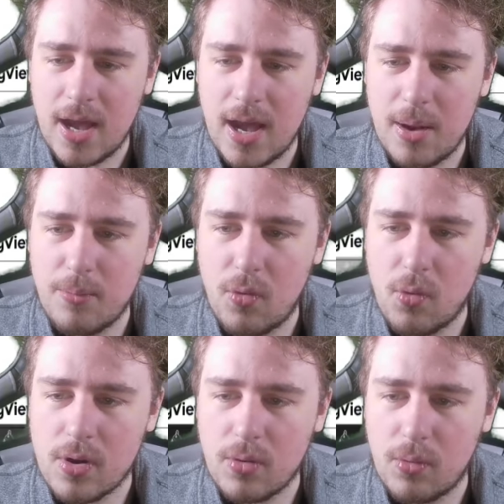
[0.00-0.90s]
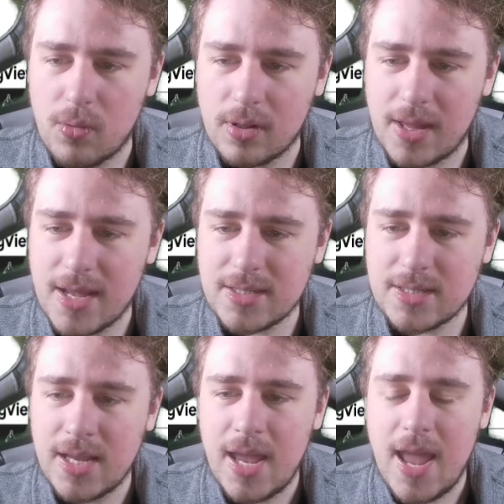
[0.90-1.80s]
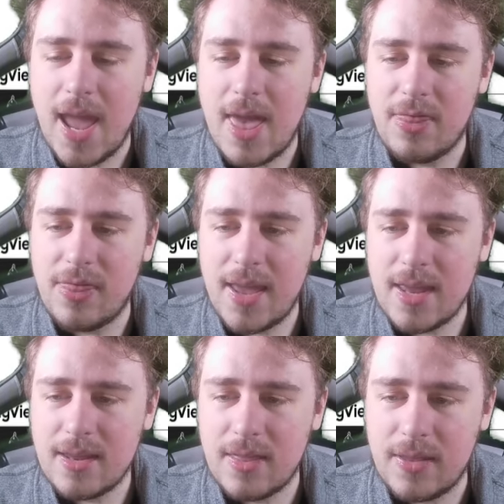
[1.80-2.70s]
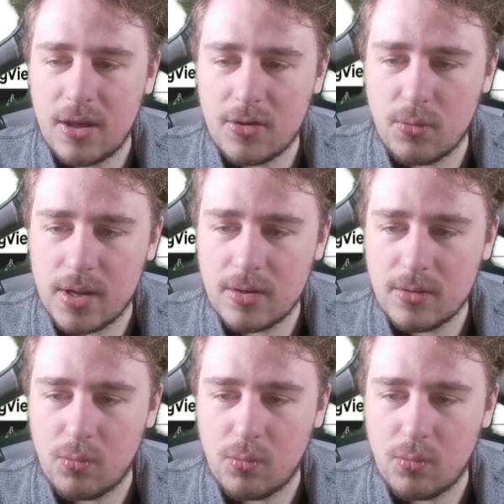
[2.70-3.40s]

more or less. And then the other one